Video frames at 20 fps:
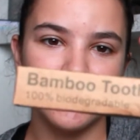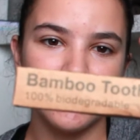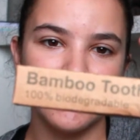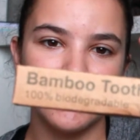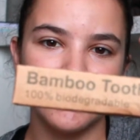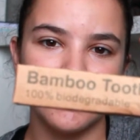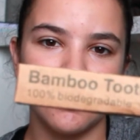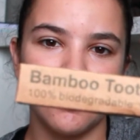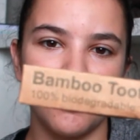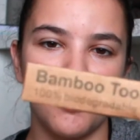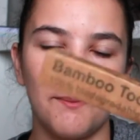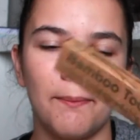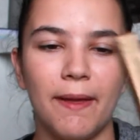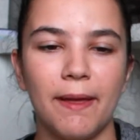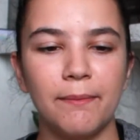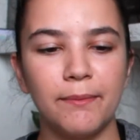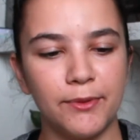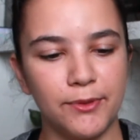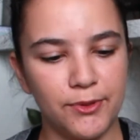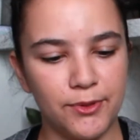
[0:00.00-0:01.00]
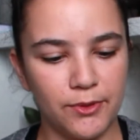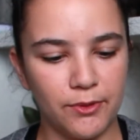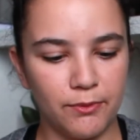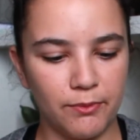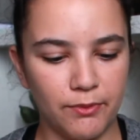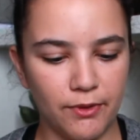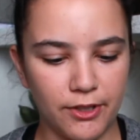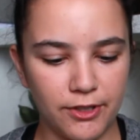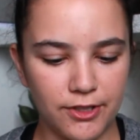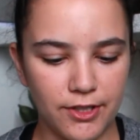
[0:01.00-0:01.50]
These are bamboo
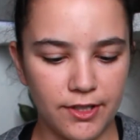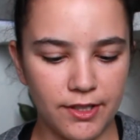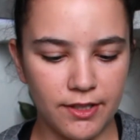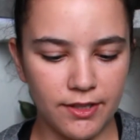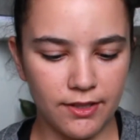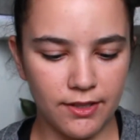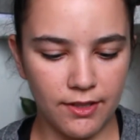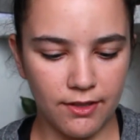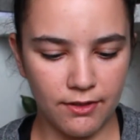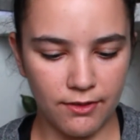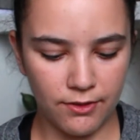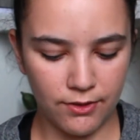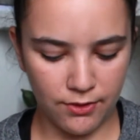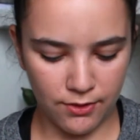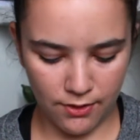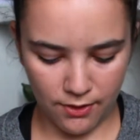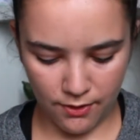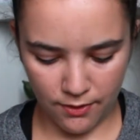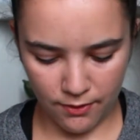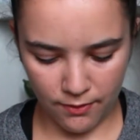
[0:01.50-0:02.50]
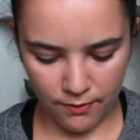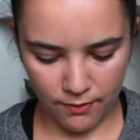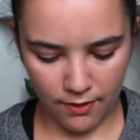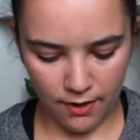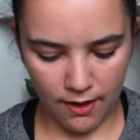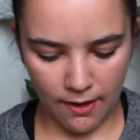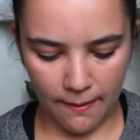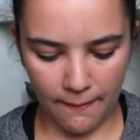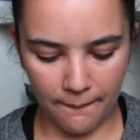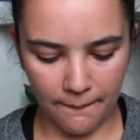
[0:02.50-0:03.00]
toothbrushes. So
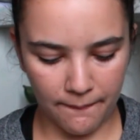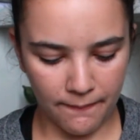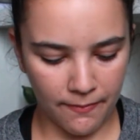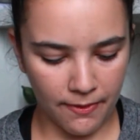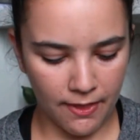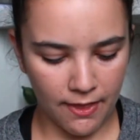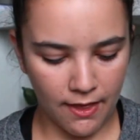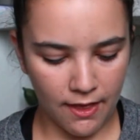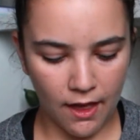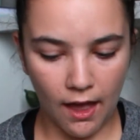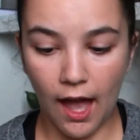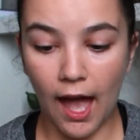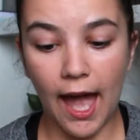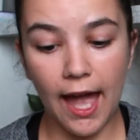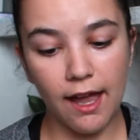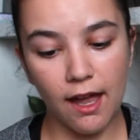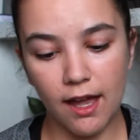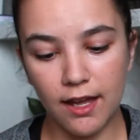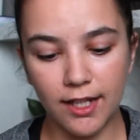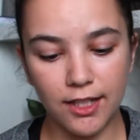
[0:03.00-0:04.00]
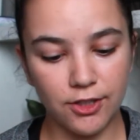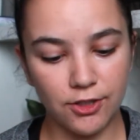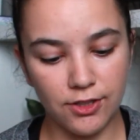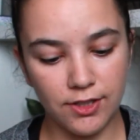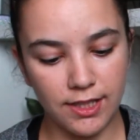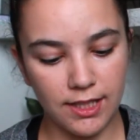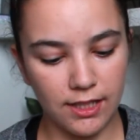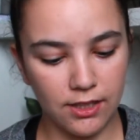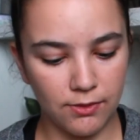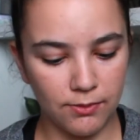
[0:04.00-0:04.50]
I got it
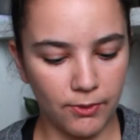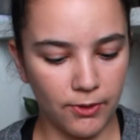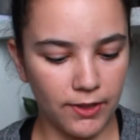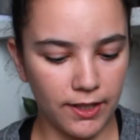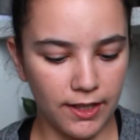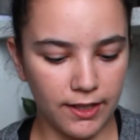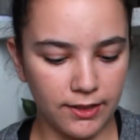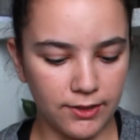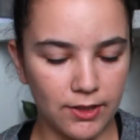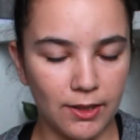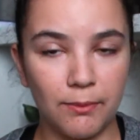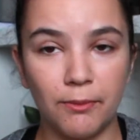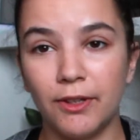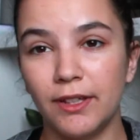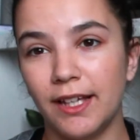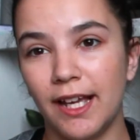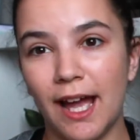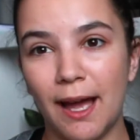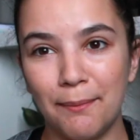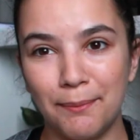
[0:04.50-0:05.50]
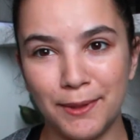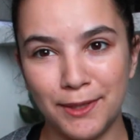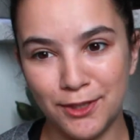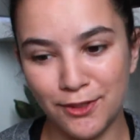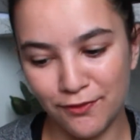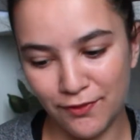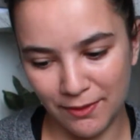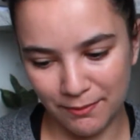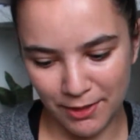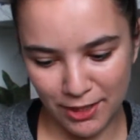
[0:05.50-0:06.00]
just this morning, so I'm really happy
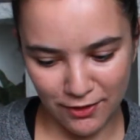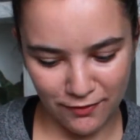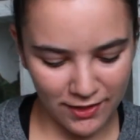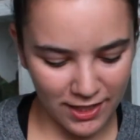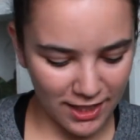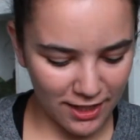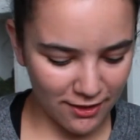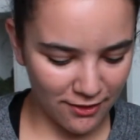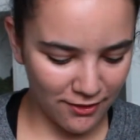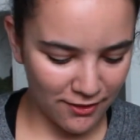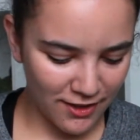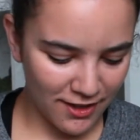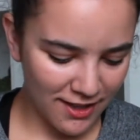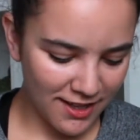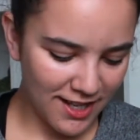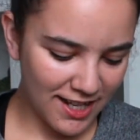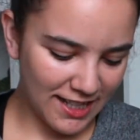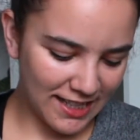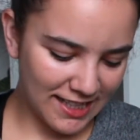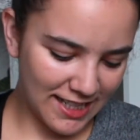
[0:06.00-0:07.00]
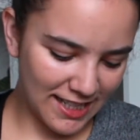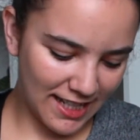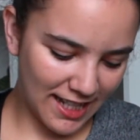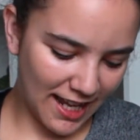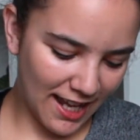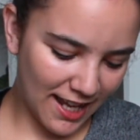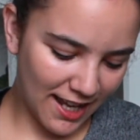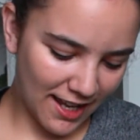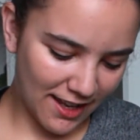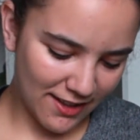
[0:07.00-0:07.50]
to film this video
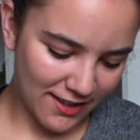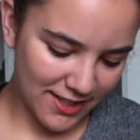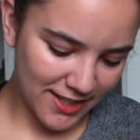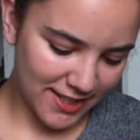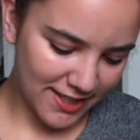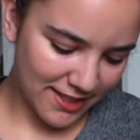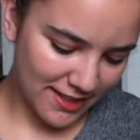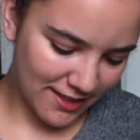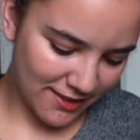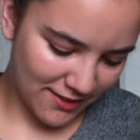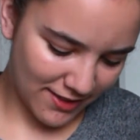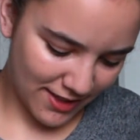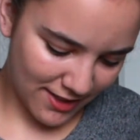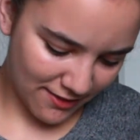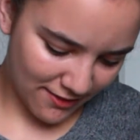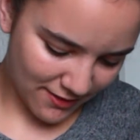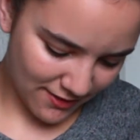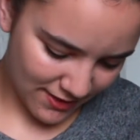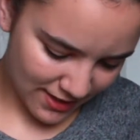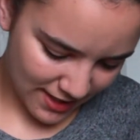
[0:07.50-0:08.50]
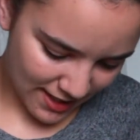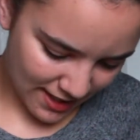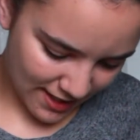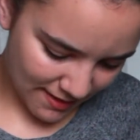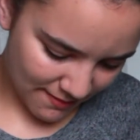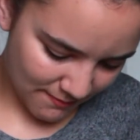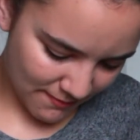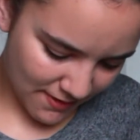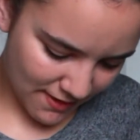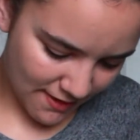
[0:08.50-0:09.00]
today because they're here on
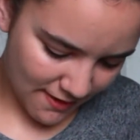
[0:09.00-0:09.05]
time.